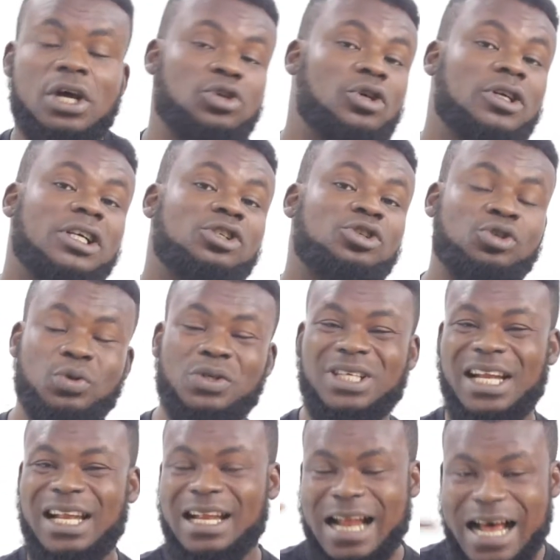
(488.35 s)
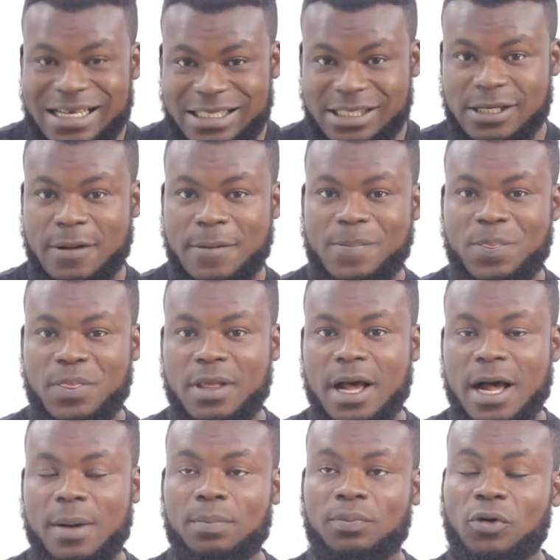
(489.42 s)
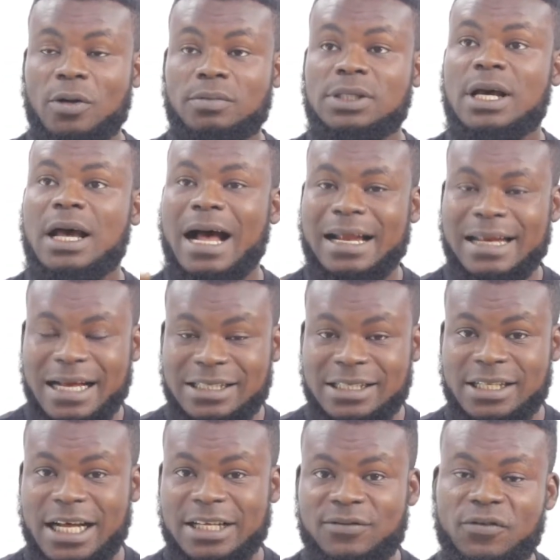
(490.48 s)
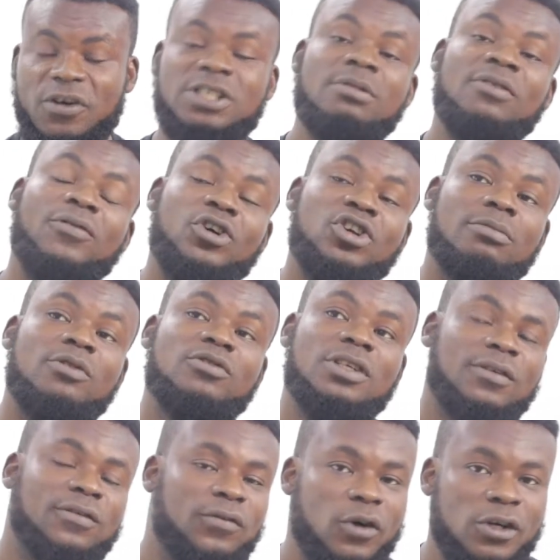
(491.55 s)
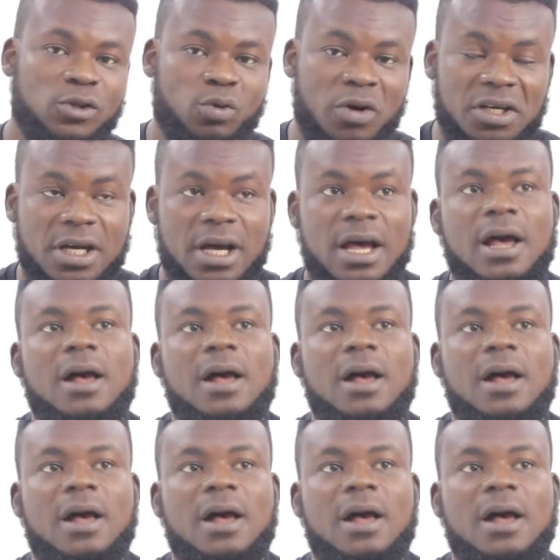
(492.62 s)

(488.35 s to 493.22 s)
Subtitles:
You can choose the last prompt and answer that first before you move to the first one.